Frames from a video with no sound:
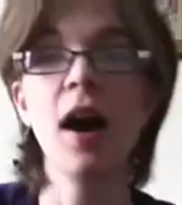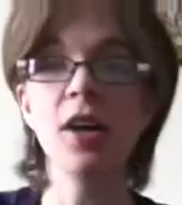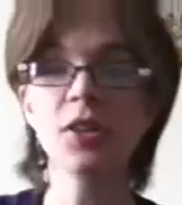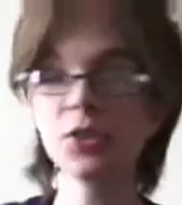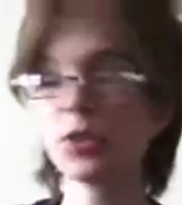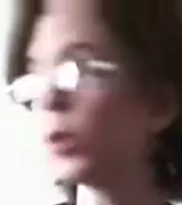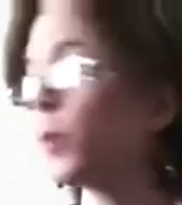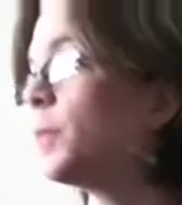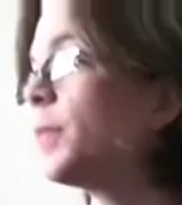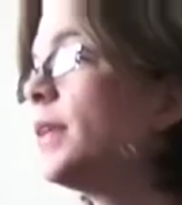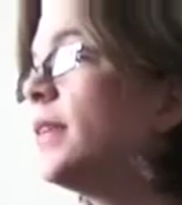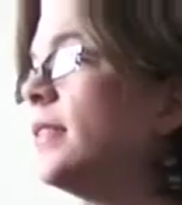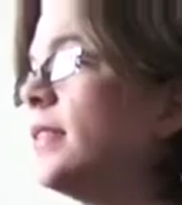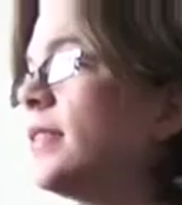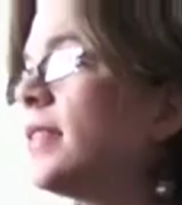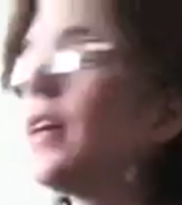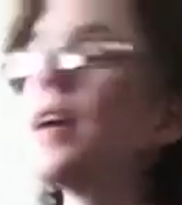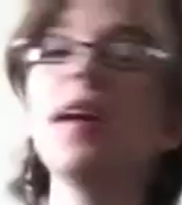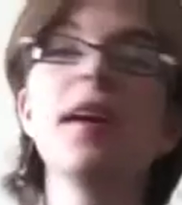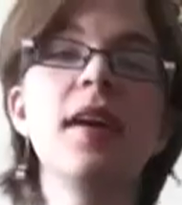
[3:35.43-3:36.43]
A
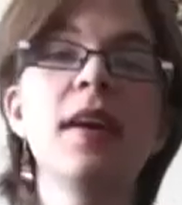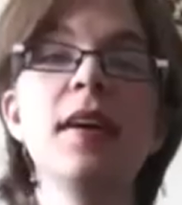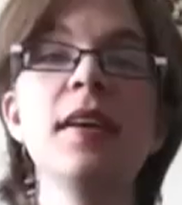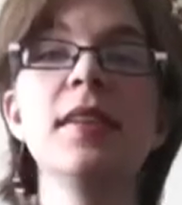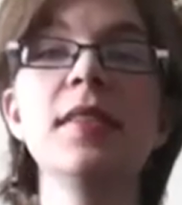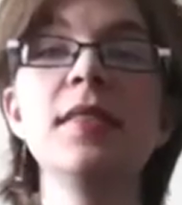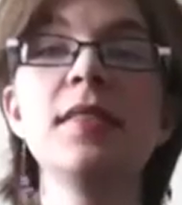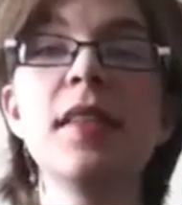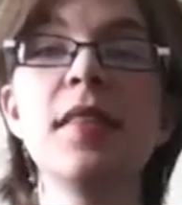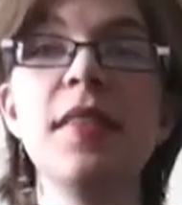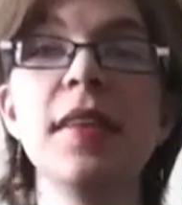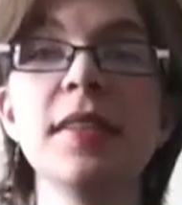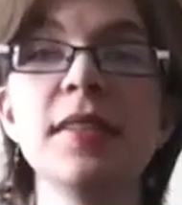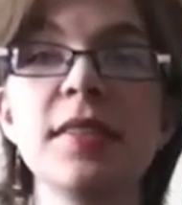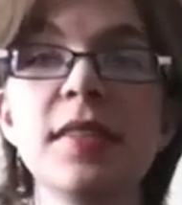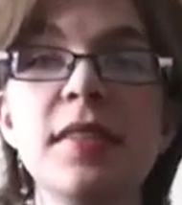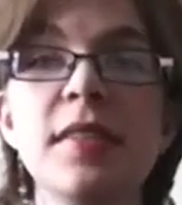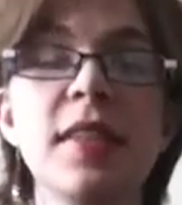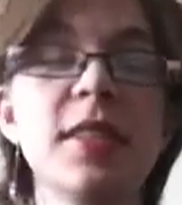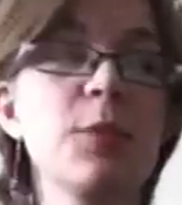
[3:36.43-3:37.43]
serpent is
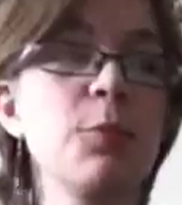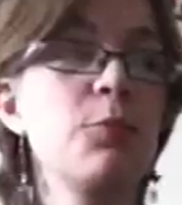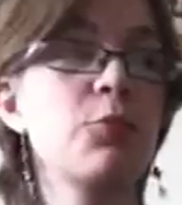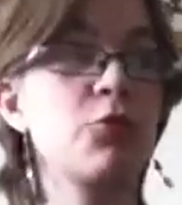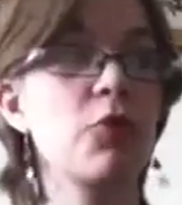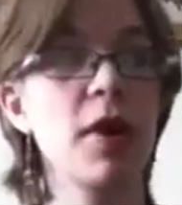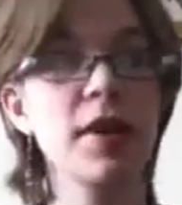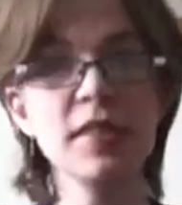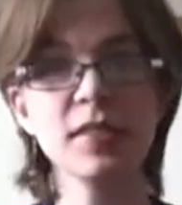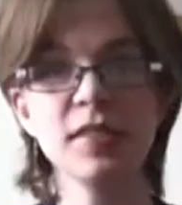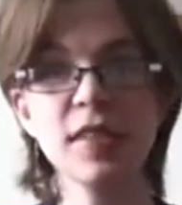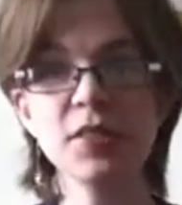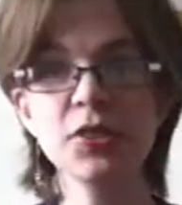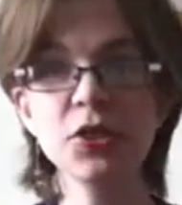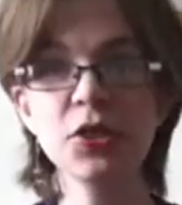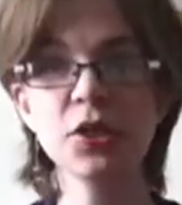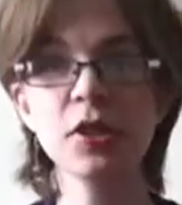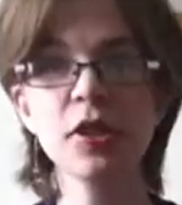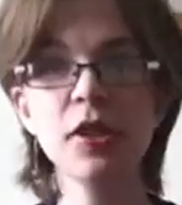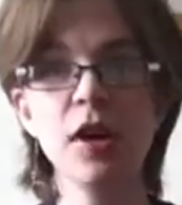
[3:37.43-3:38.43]
this, this
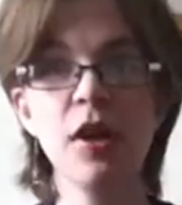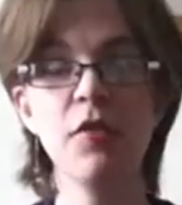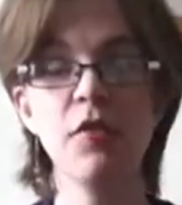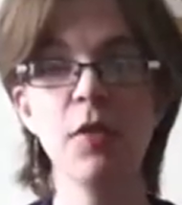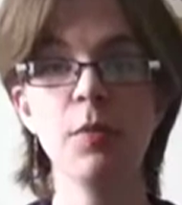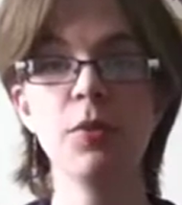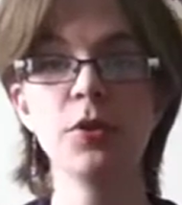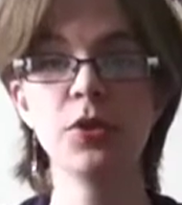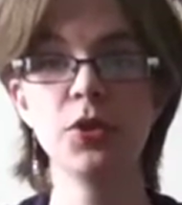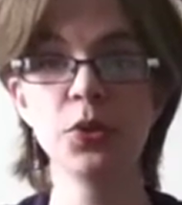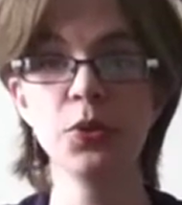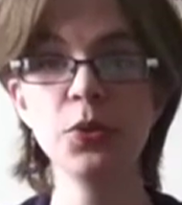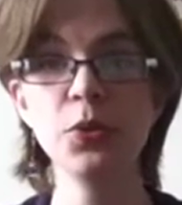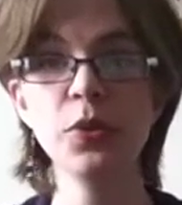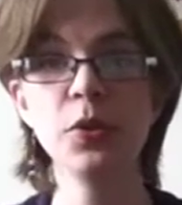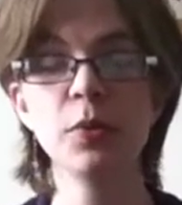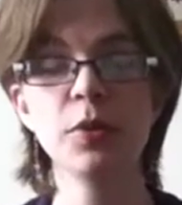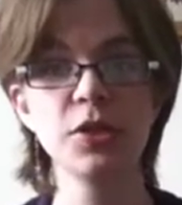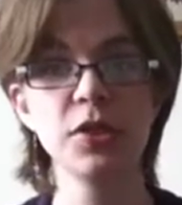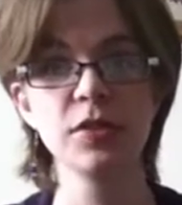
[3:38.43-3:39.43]
predecessor of the
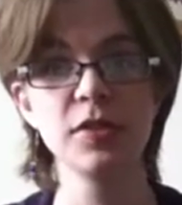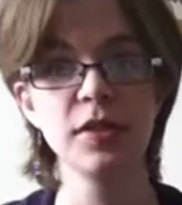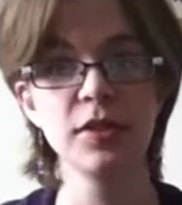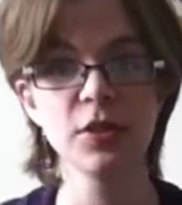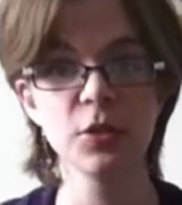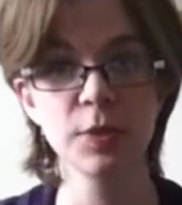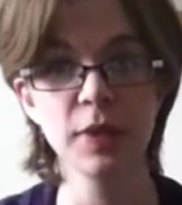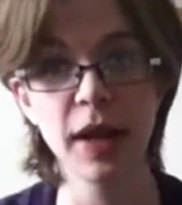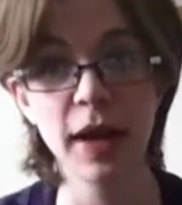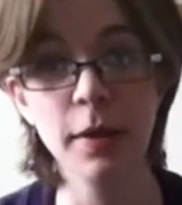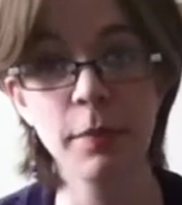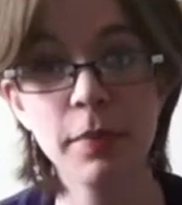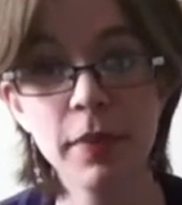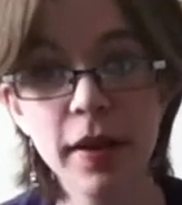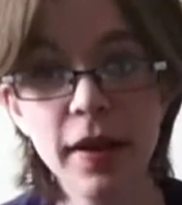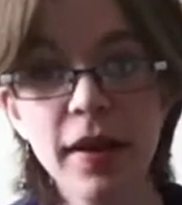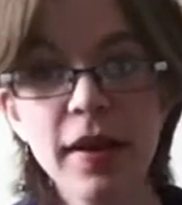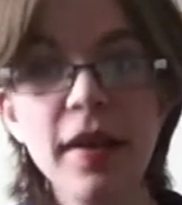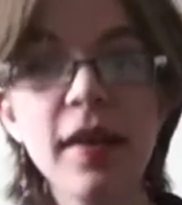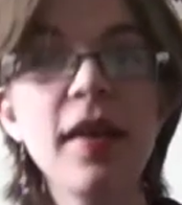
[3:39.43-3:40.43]
bassoon, which is the instrument I
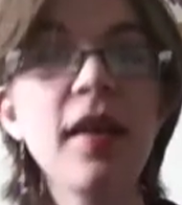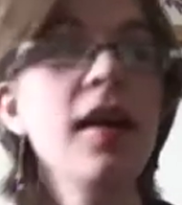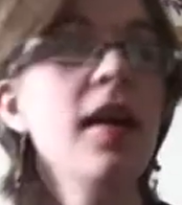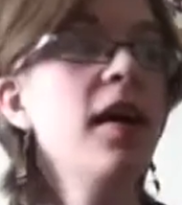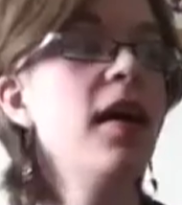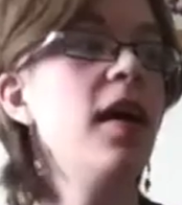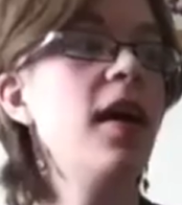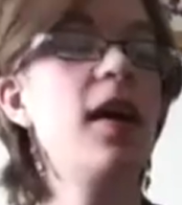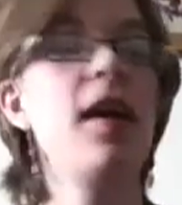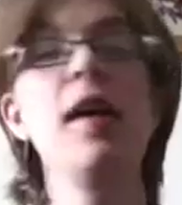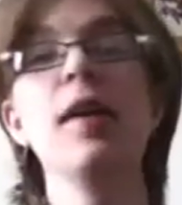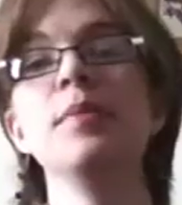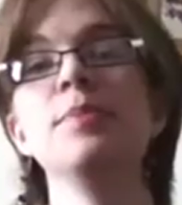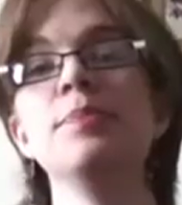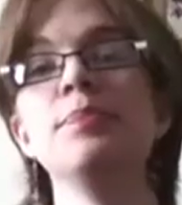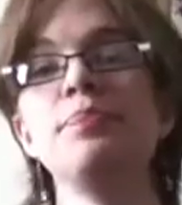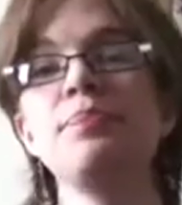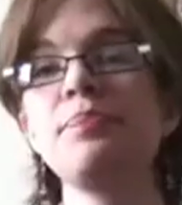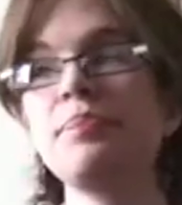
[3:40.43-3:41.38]
play, um,